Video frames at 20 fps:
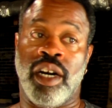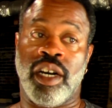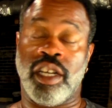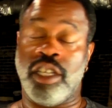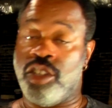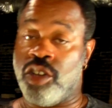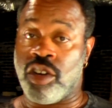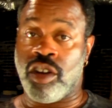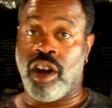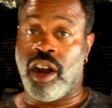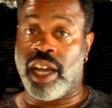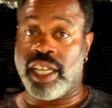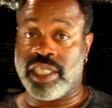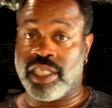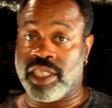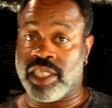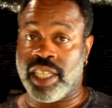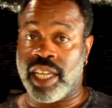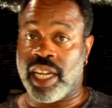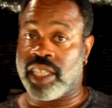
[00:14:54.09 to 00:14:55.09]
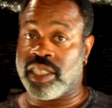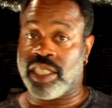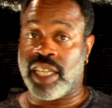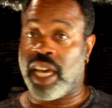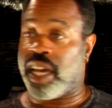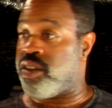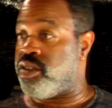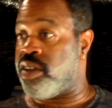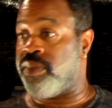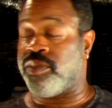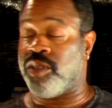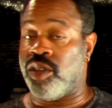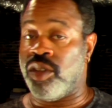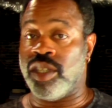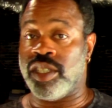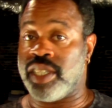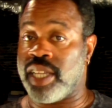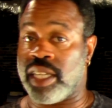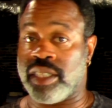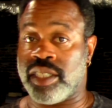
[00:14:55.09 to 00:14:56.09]
your car has to sit outside or you have to do
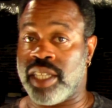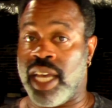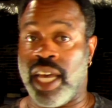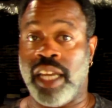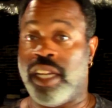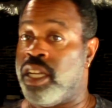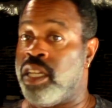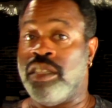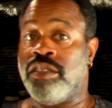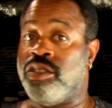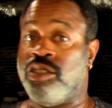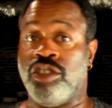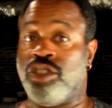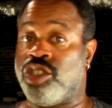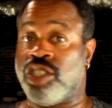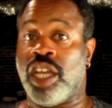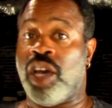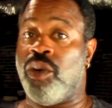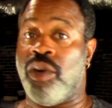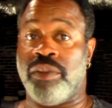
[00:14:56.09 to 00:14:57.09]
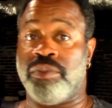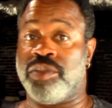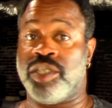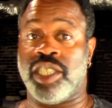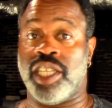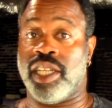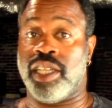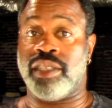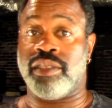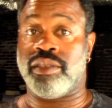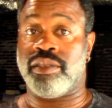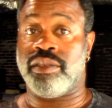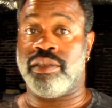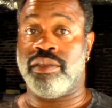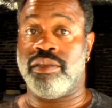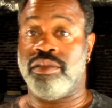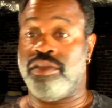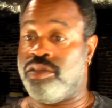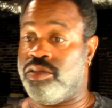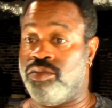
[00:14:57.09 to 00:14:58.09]
this outside, just stay away from sealants.
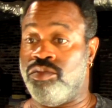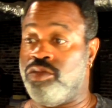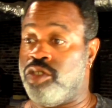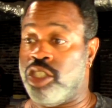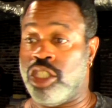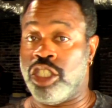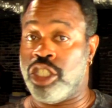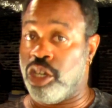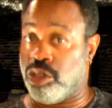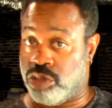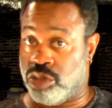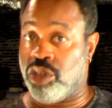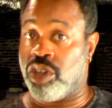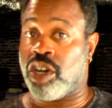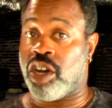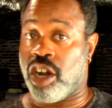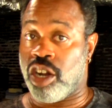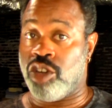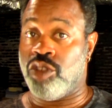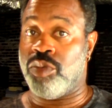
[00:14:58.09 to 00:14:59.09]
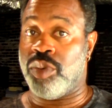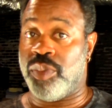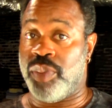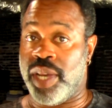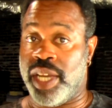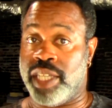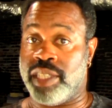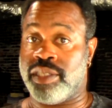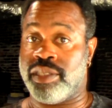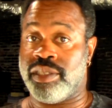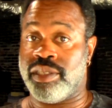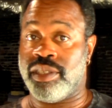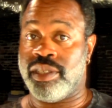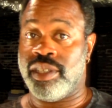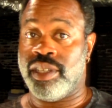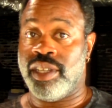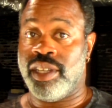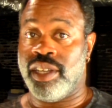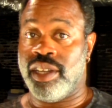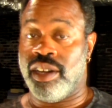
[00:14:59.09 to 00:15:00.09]
go to a Carnauba paste.
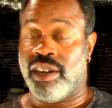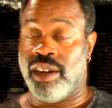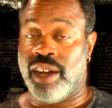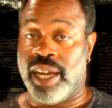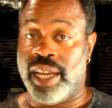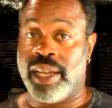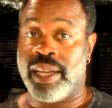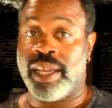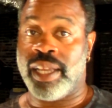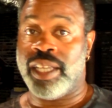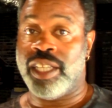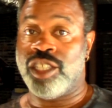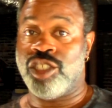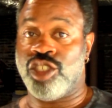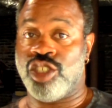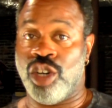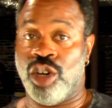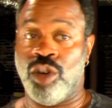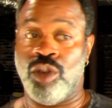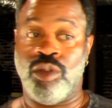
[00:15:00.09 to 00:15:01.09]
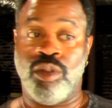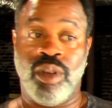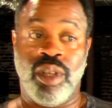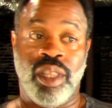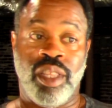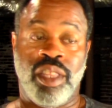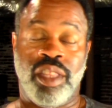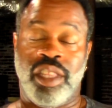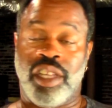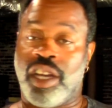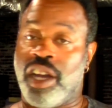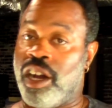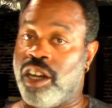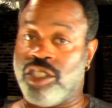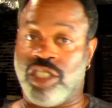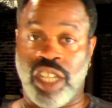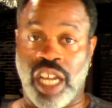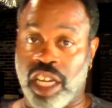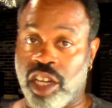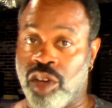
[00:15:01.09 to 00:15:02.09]
All right. So the car
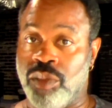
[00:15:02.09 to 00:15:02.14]
is not